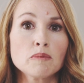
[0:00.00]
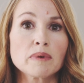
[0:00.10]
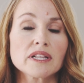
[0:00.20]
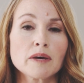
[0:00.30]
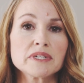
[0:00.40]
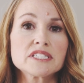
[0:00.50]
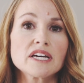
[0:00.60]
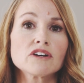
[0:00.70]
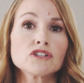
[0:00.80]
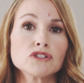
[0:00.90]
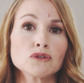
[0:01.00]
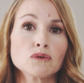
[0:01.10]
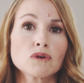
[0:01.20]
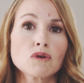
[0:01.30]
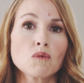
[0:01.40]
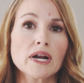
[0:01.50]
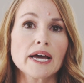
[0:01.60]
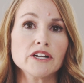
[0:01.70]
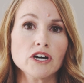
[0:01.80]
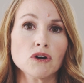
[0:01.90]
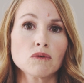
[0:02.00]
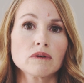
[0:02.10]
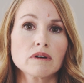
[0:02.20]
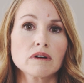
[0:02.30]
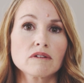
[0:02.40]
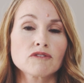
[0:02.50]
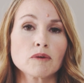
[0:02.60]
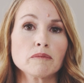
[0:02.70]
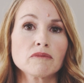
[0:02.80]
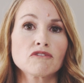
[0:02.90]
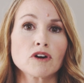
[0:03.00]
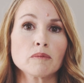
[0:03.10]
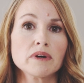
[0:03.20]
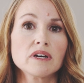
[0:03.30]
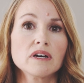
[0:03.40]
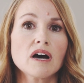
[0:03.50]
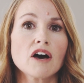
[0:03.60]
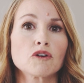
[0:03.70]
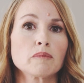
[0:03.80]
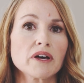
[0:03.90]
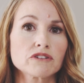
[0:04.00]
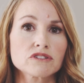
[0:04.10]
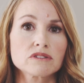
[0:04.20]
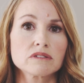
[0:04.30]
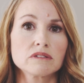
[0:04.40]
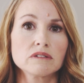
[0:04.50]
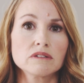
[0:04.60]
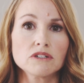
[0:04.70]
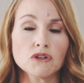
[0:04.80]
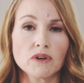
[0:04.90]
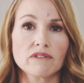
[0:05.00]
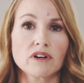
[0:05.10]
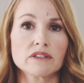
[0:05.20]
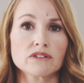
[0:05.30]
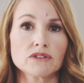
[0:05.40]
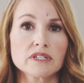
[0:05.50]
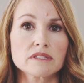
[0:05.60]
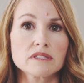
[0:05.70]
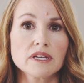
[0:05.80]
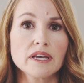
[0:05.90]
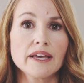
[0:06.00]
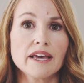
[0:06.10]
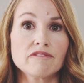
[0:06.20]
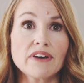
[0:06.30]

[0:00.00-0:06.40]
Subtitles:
but let me tell you what I know from other mothers who have gone through this. In